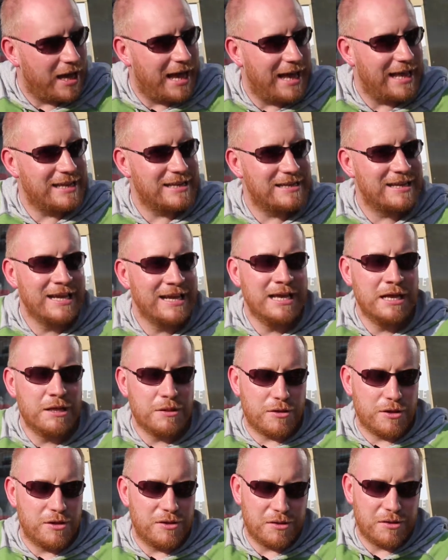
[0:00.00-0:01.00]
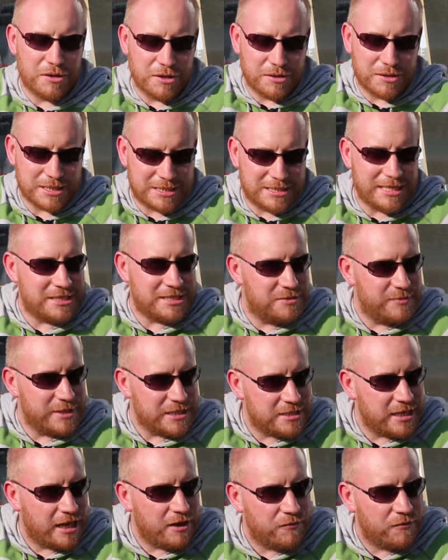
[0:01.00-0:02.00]
and the system
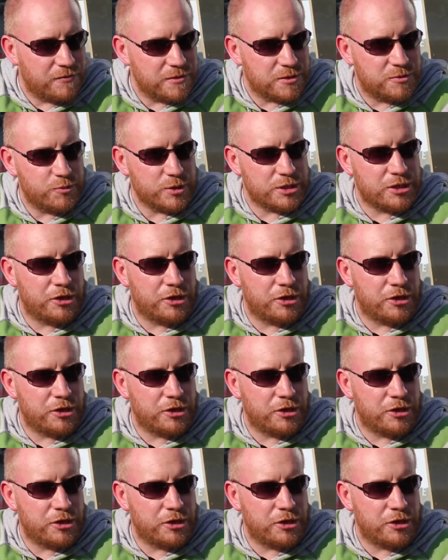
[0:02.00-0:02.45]
itself was